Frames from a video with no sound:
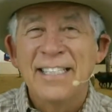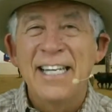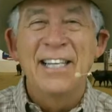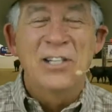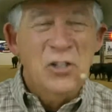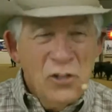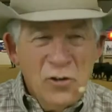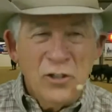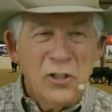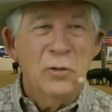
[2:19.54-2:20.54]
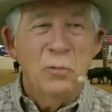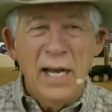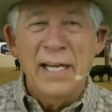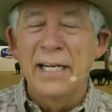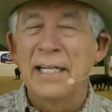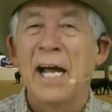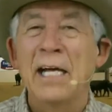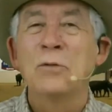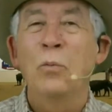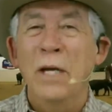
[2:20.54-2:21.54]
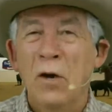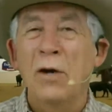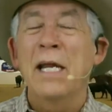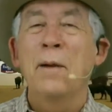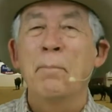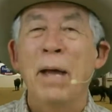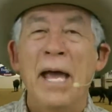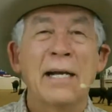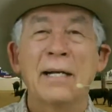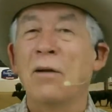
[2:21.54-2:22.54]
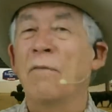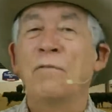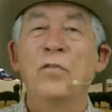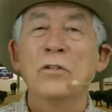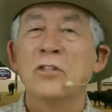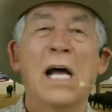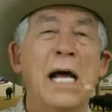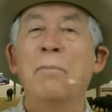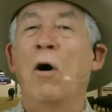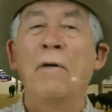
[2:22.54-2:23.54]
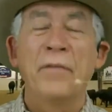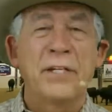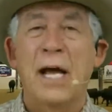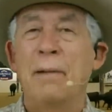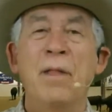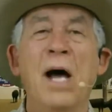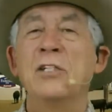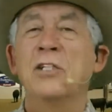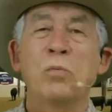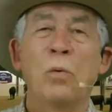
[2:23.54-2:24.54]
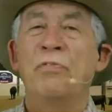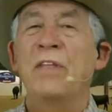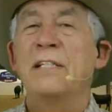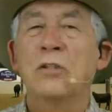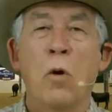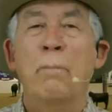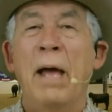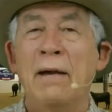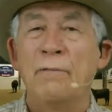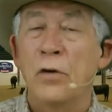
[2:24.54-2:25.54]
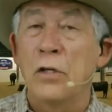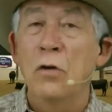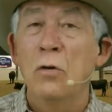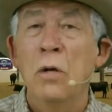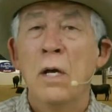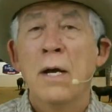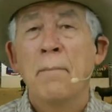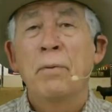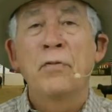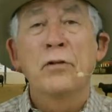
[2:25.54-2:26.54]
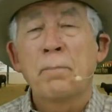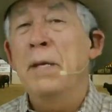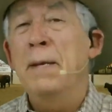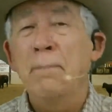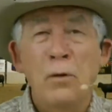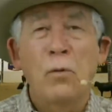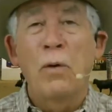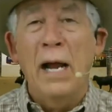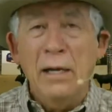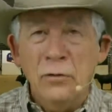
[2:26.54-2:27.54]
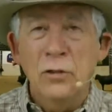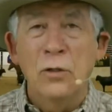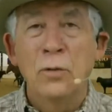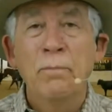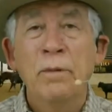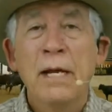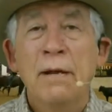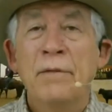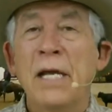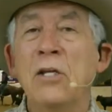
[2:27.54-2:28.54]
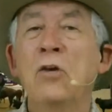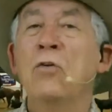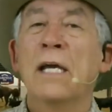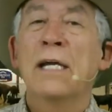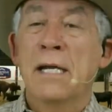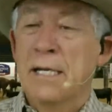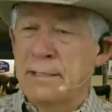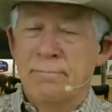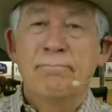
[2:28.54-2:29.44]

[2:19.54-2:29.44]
See, the church should recognize we are in a battle full time, all the time, not just when things go bad for you, but there's people around you that you can.